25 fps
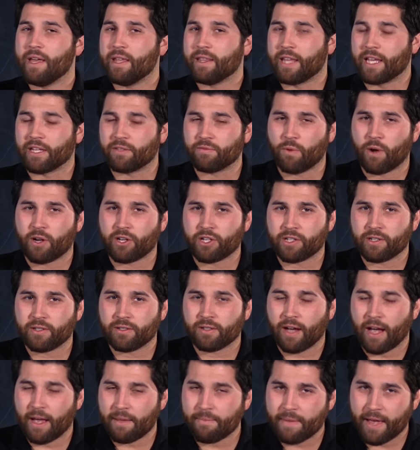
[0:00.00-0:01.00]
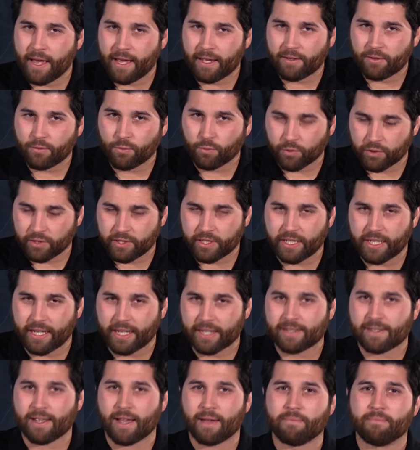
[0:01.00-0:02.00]
Thanks for watching. I'm Matt. We'll see you
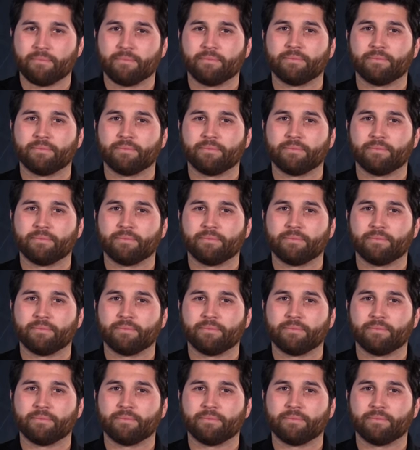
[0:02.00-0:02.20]
next time.